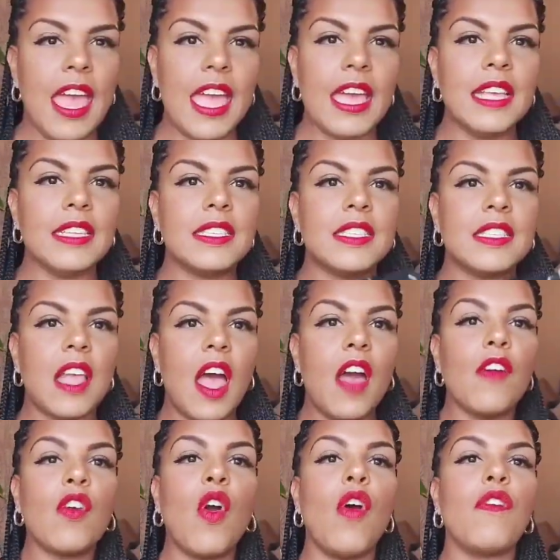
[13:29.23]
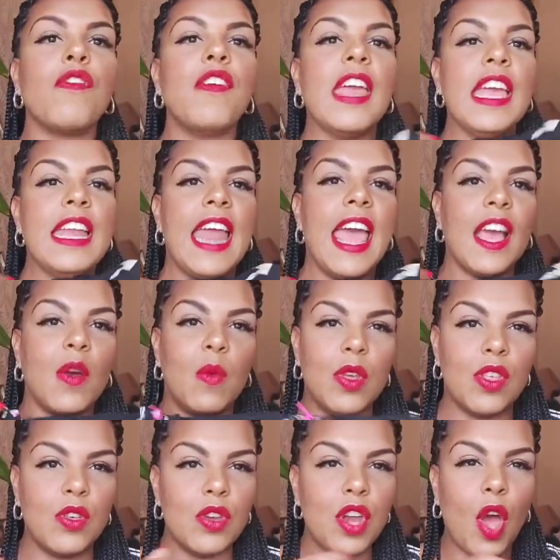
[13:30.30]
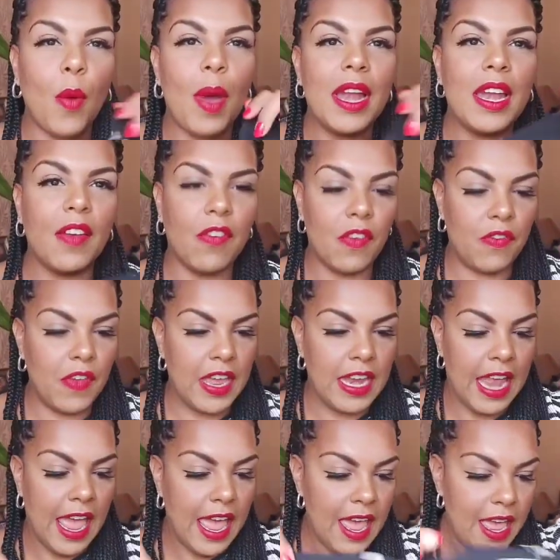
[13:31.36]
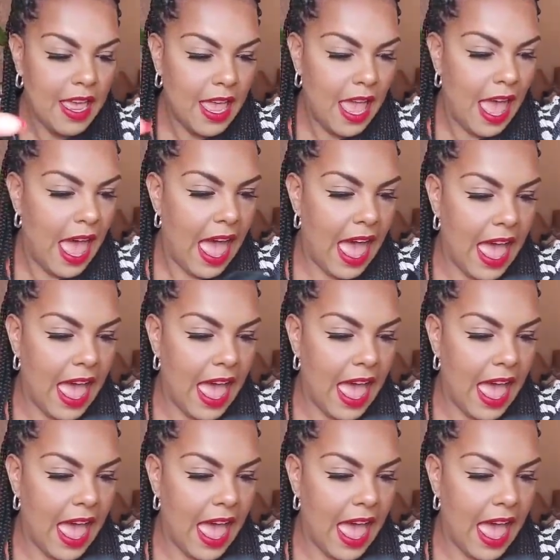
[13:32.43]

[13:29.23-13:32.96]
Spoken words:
It's got a v-neck, which you know I love a v-neck,